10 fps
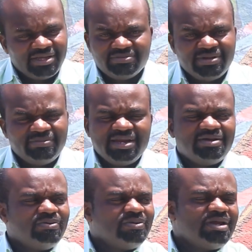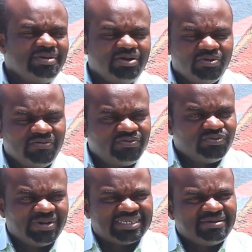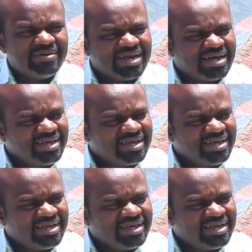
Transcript: It's my money. Oh, let me go to Masai Mara.